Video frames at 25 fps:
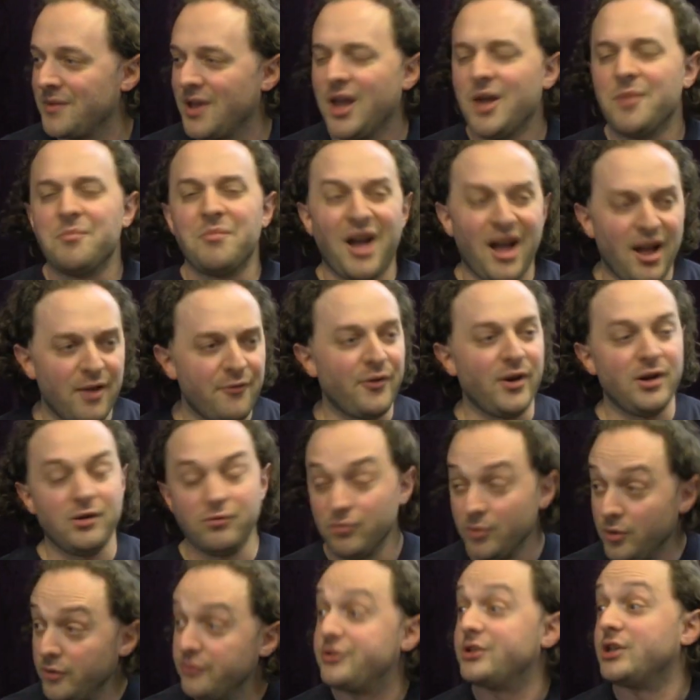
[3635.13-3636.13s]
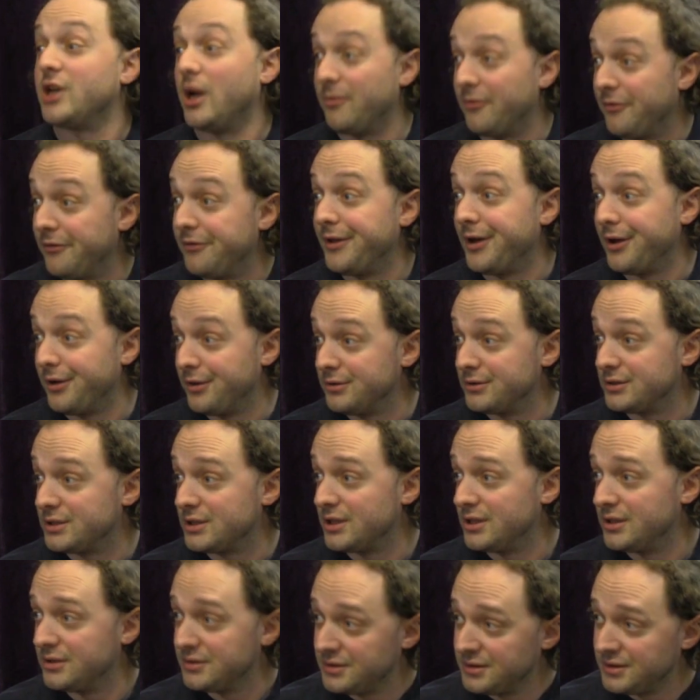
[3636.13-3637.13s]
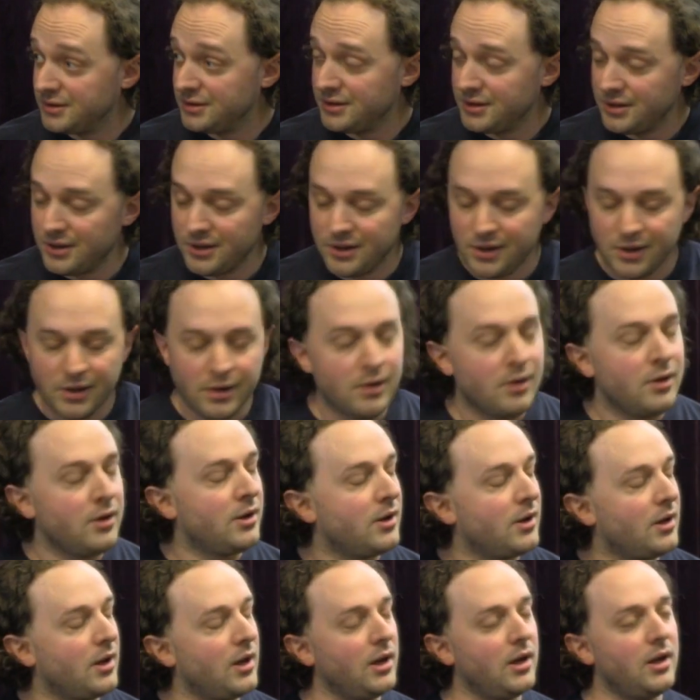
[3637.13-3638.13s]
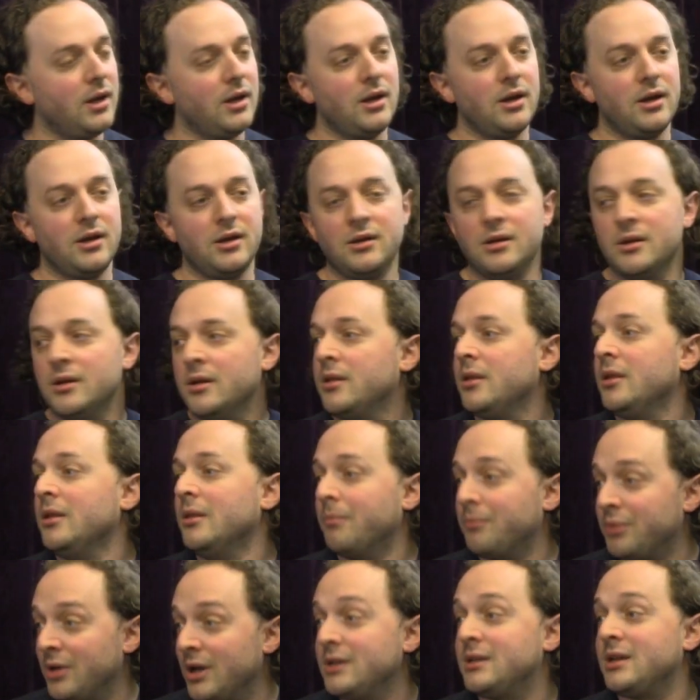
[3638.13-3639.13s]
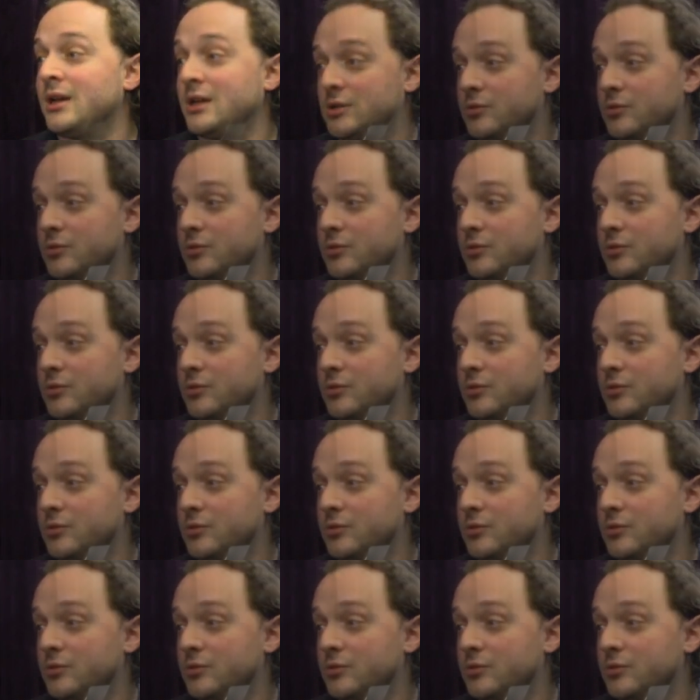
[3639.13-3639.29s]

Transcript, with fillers: Pathfinder removed some of those. In, in the playtest,